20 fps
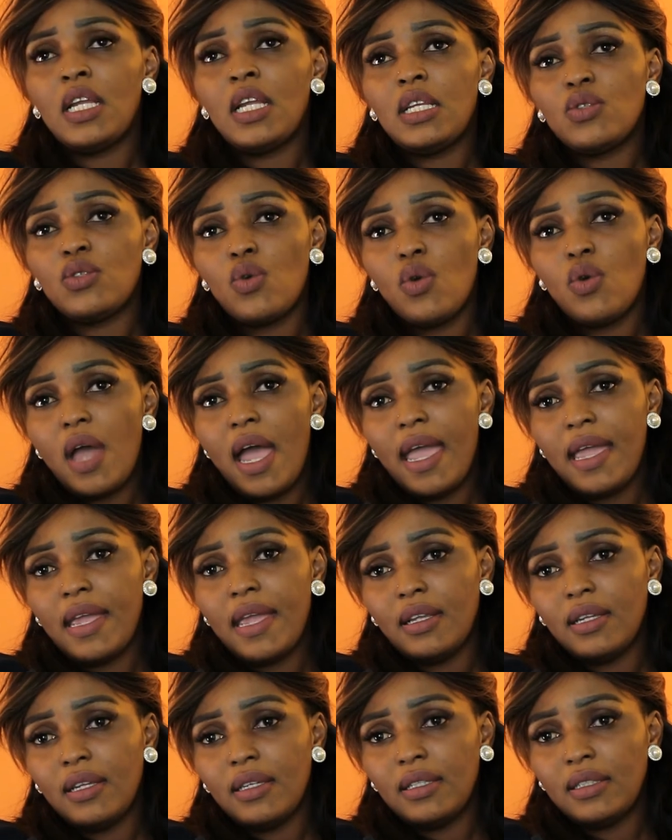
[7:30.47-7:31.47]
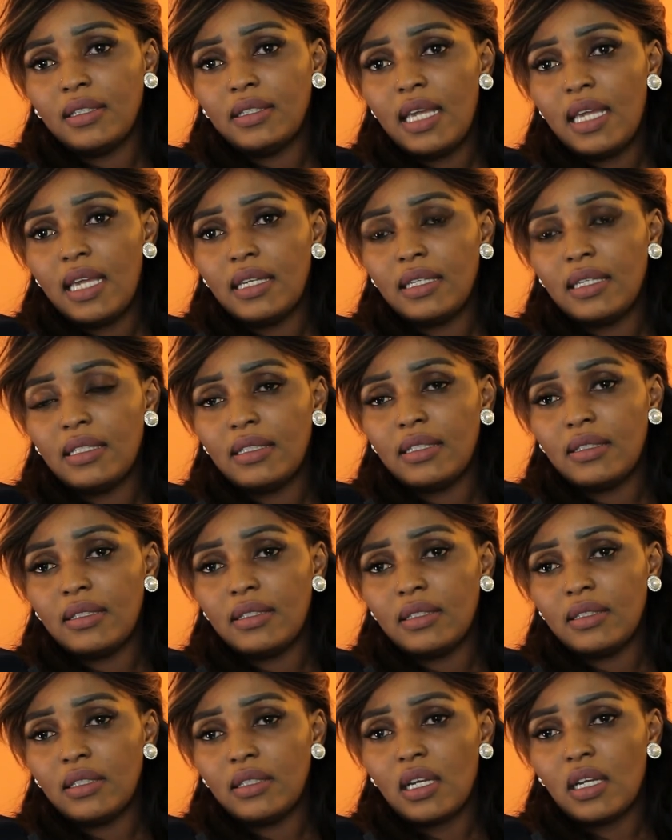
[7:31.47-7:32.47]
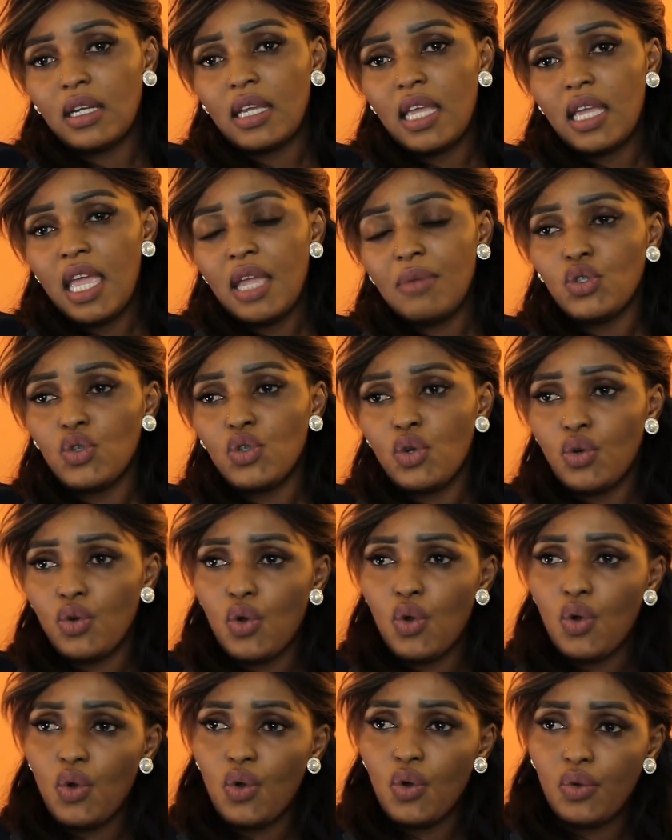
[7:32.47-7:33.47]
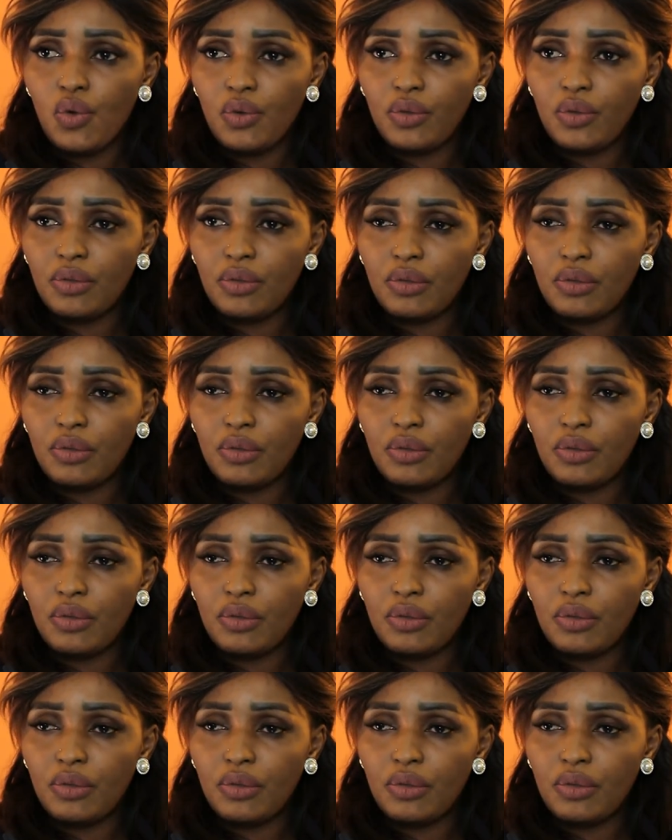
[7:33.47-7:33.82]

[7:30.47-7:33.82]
So I then came to know